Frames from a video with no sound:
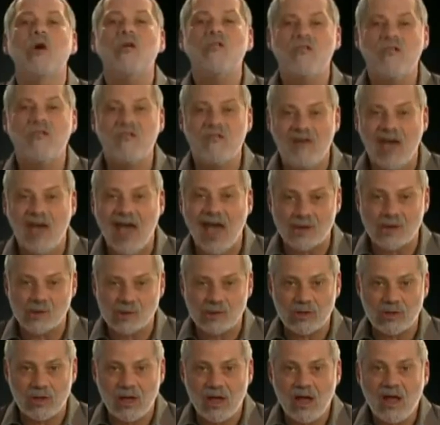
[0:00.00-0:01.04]
This was an
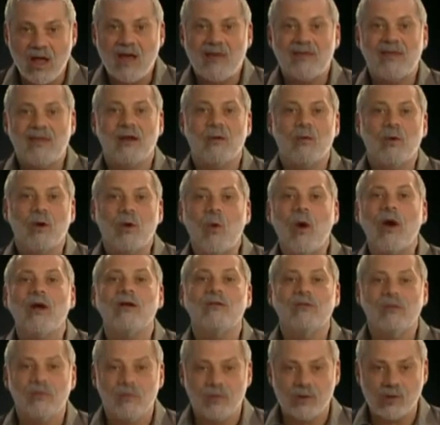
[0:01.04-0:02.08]
enterprise so
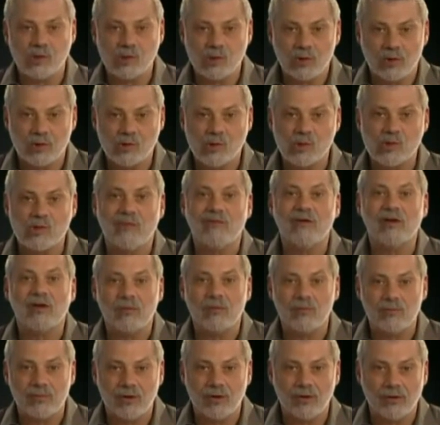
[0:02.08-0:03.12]
fast that it
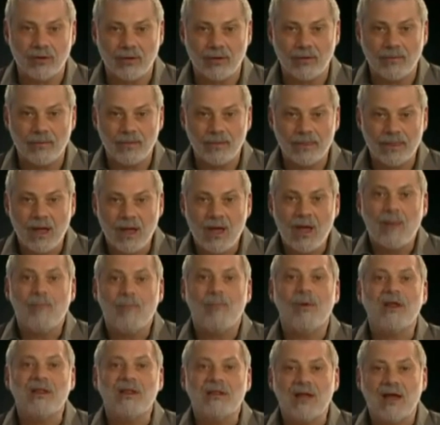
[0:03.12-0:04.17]
required the
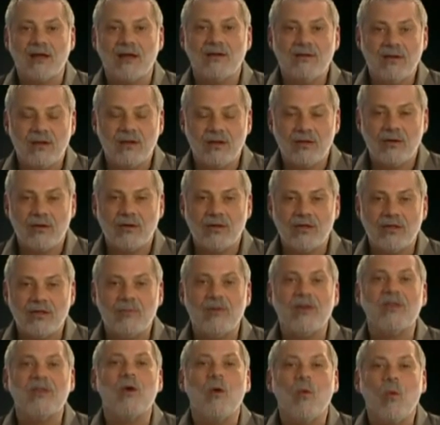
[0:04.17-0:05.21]
resources of a computer.
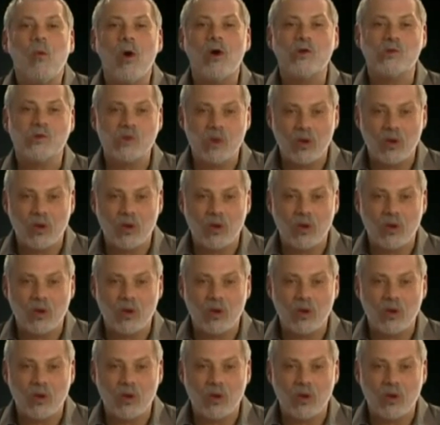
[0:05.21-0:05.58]
But in